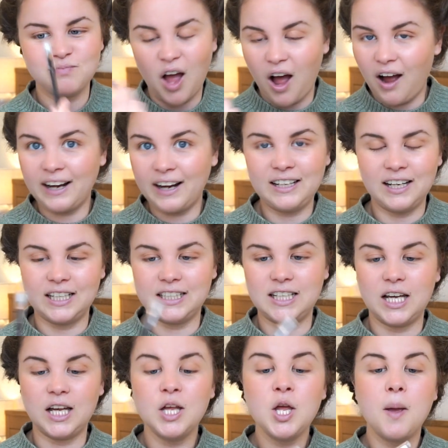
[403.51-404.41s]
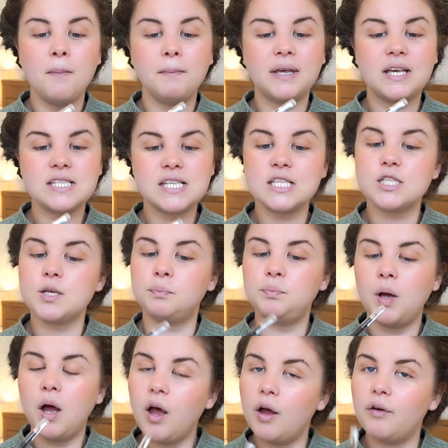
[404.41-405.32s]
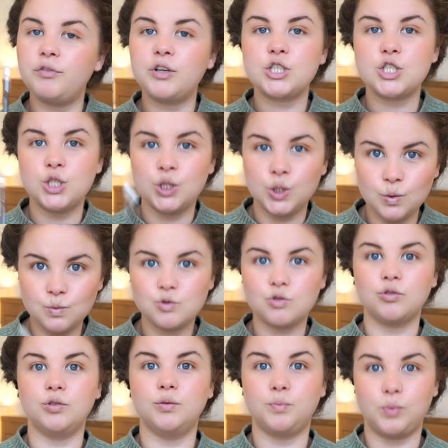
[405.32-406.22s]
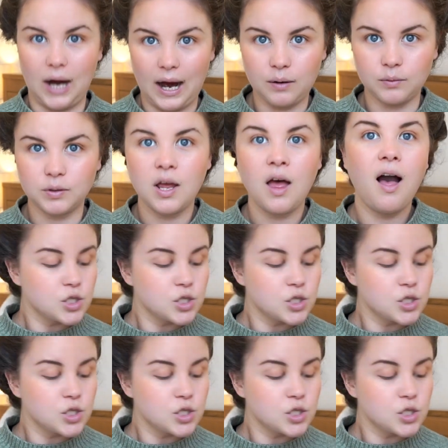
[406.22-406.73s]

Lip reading: eyeliner because it's a perfect neutral brown.